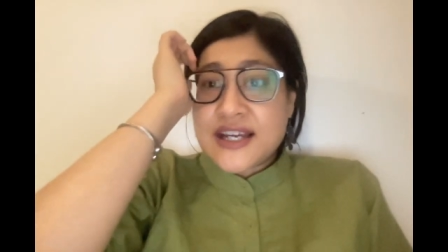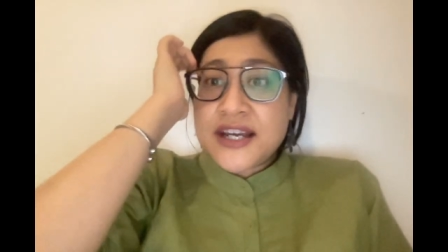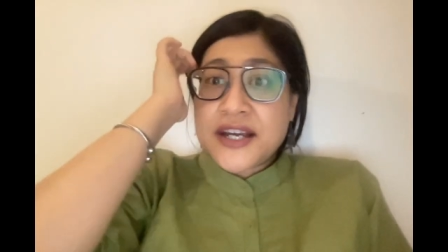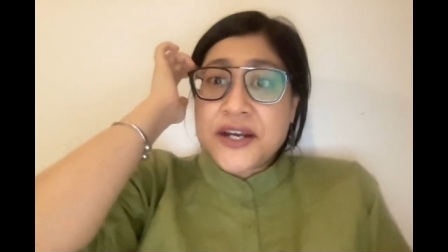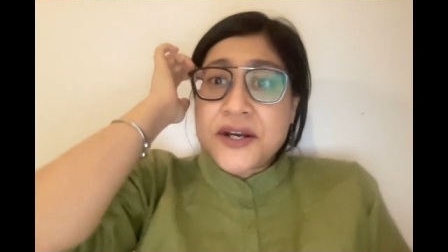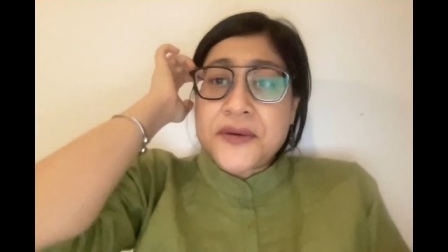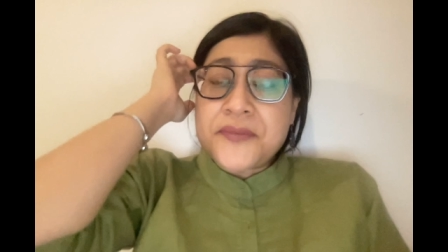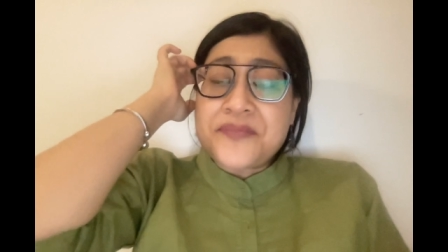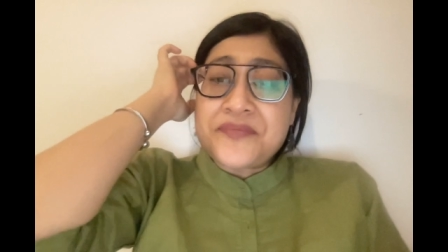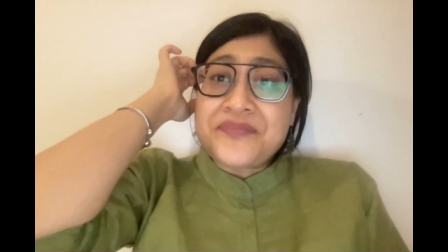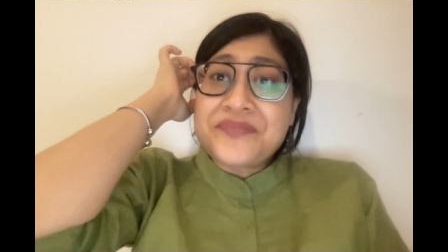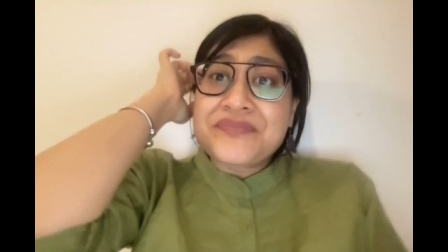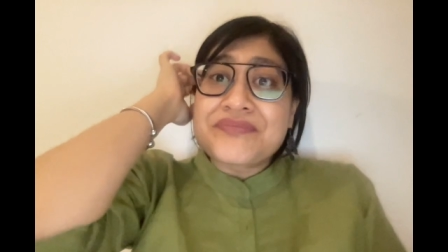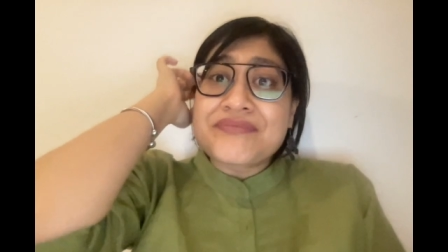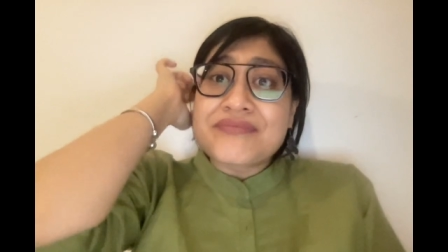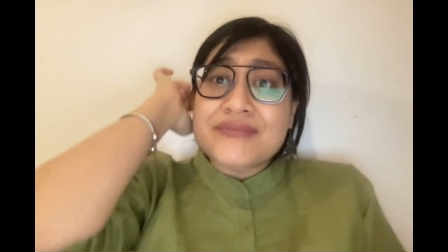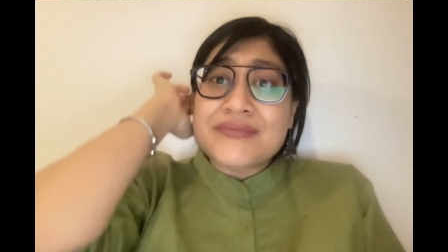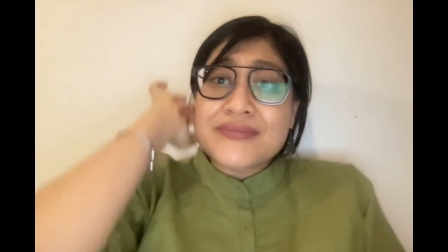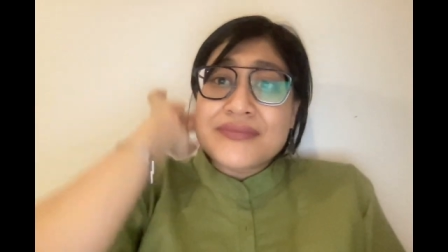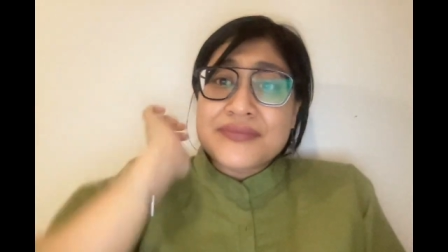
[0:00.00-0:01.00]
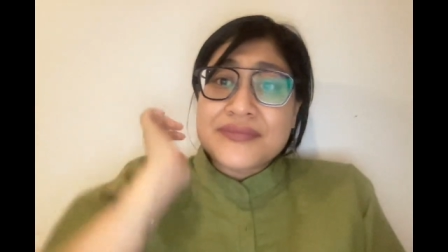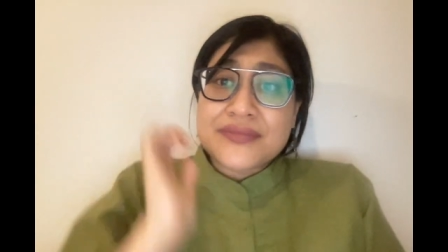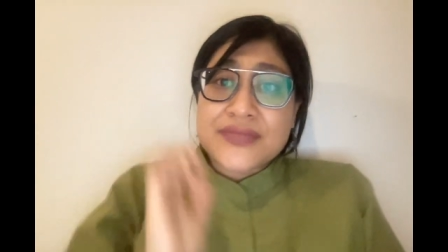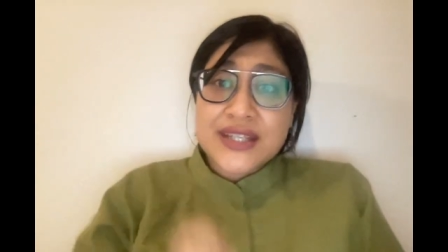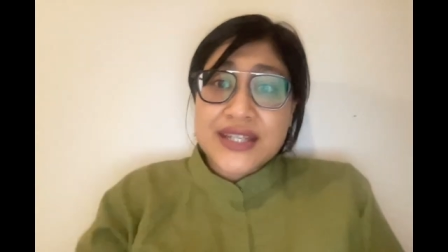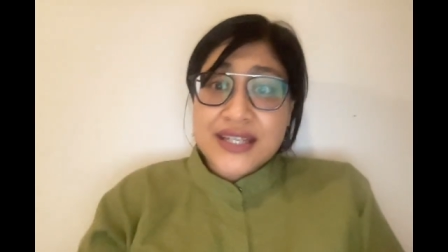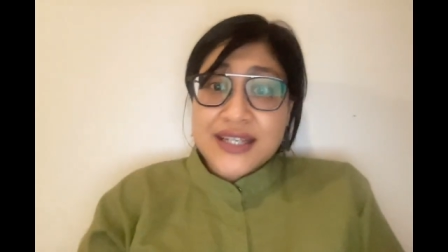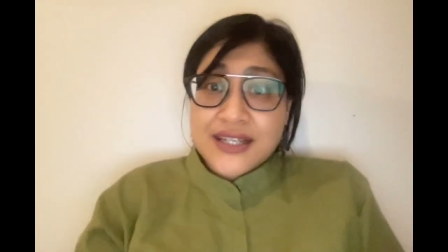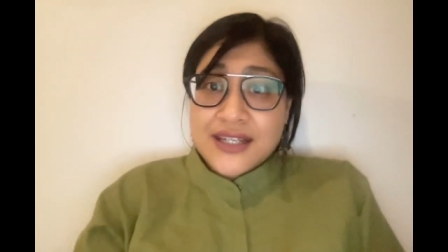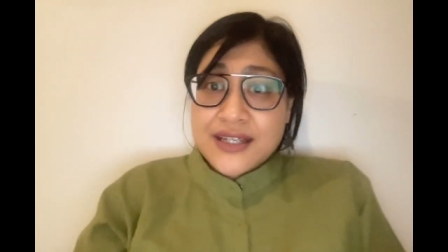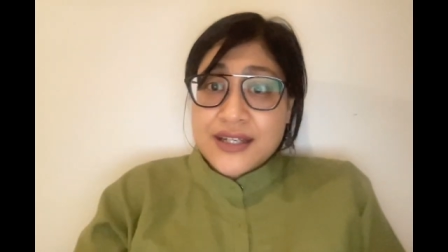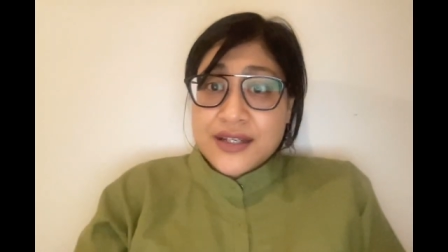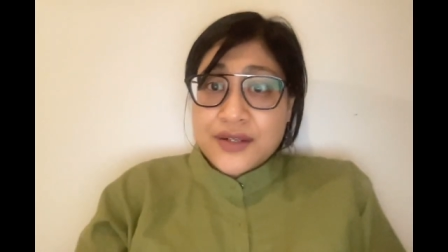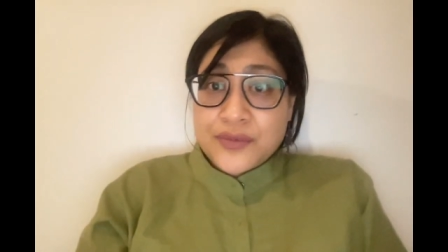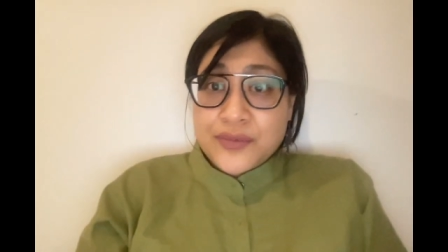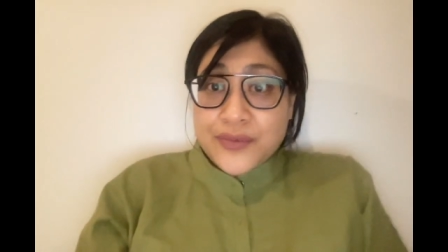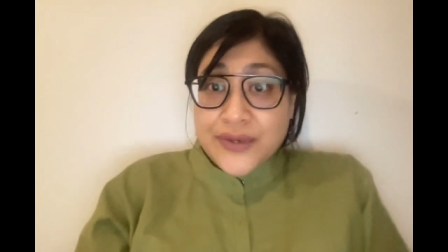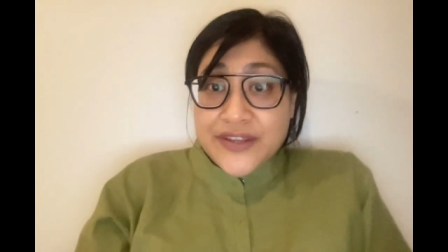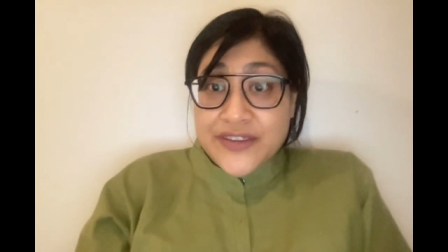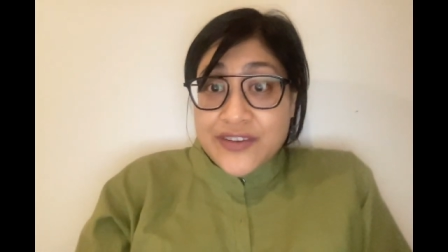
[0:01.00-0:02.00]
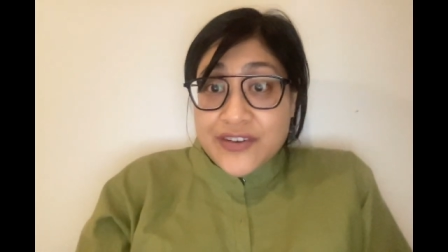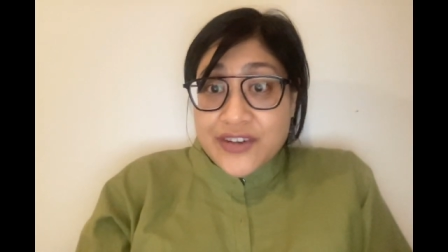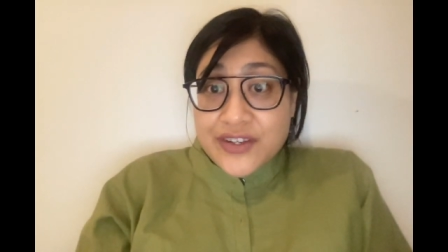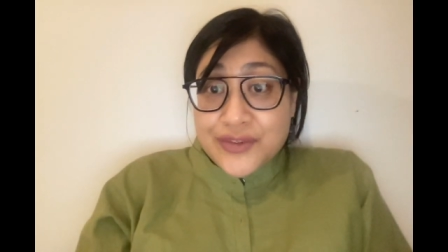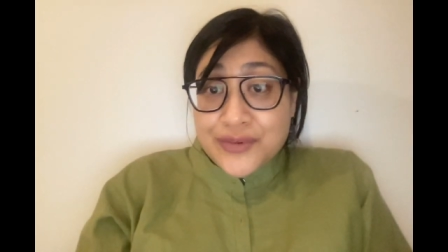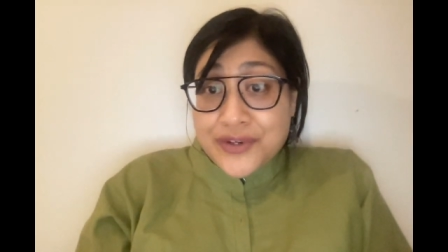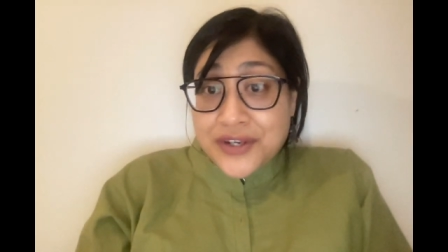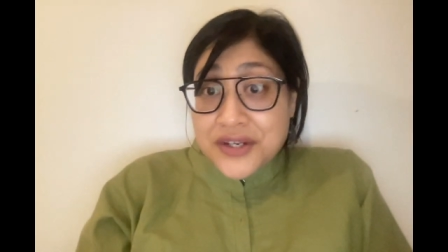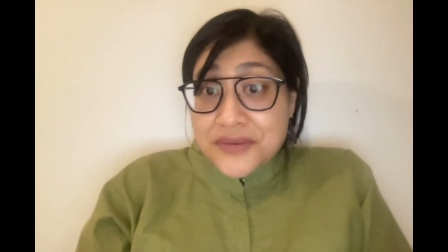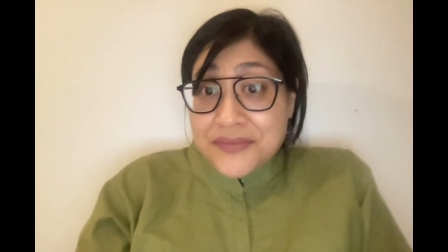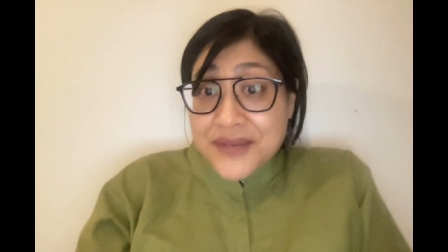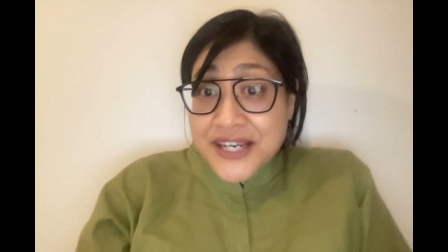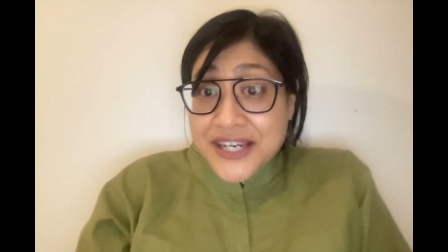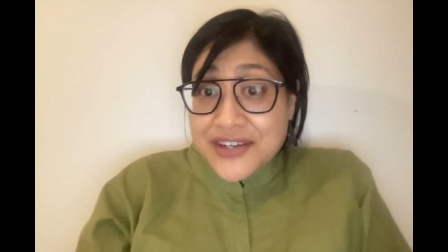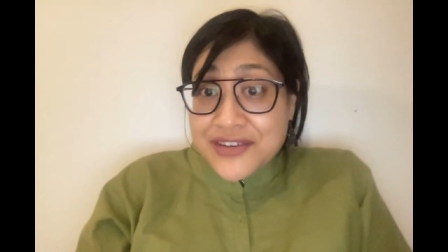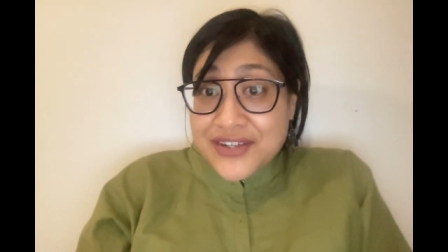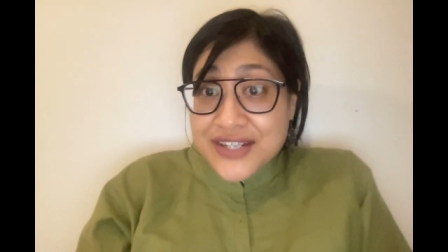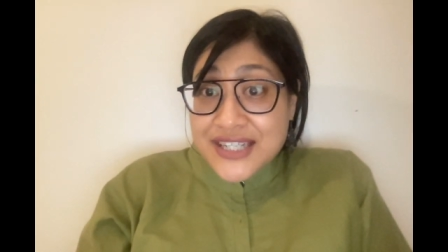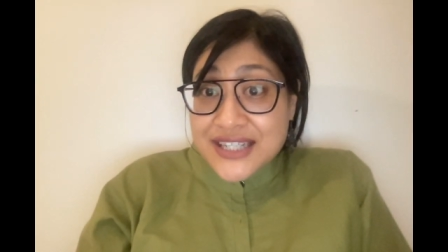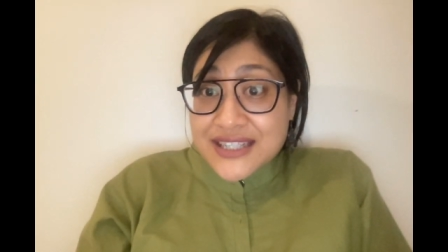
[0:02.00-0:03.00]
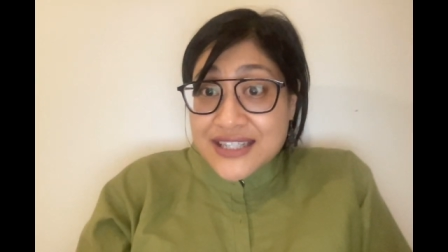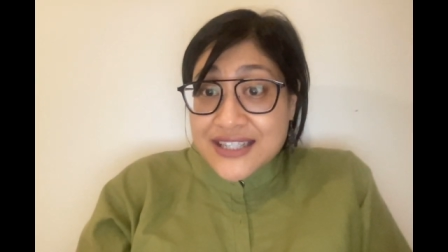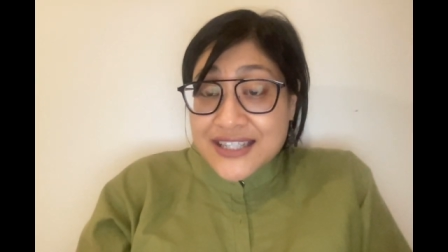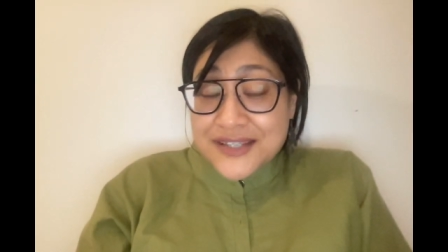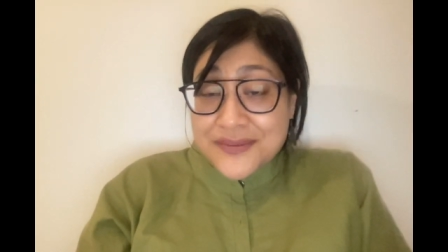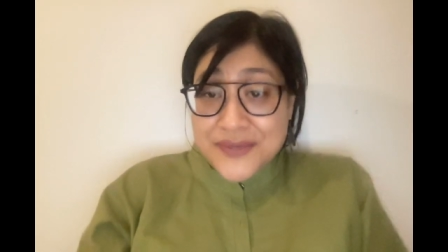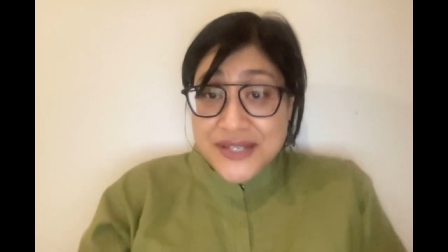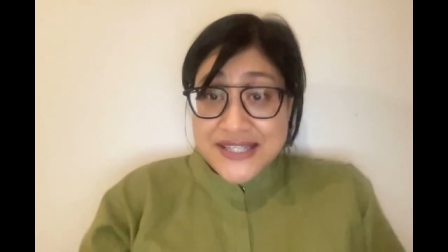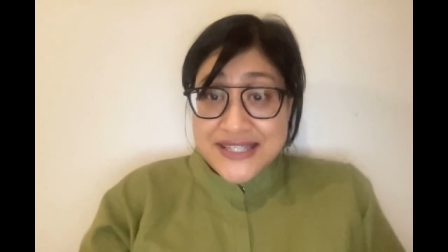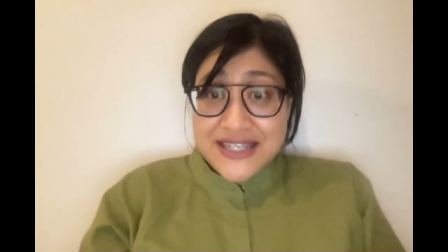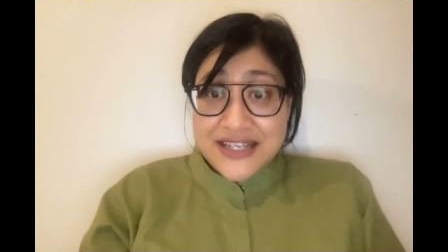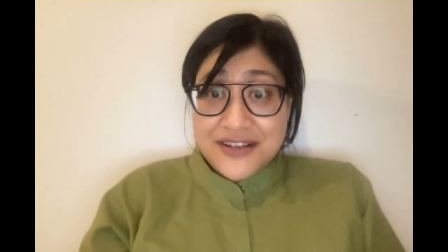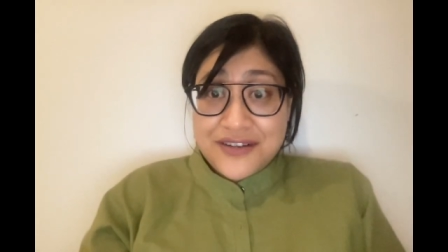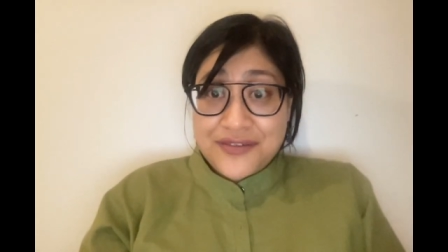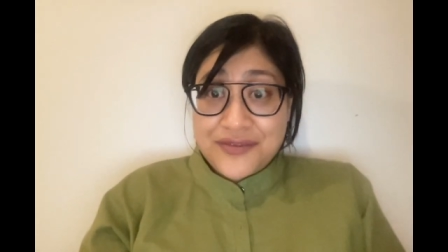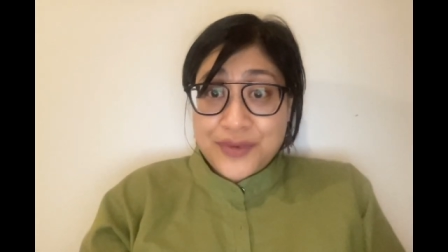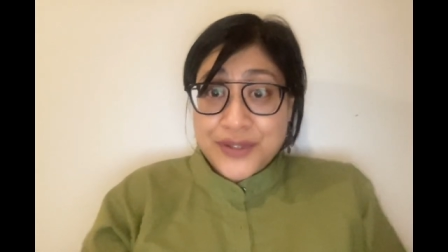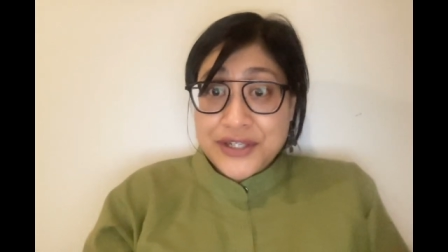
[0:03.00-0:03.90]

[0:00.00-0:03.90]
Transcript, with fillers: Um, whether you are a migrant like myself,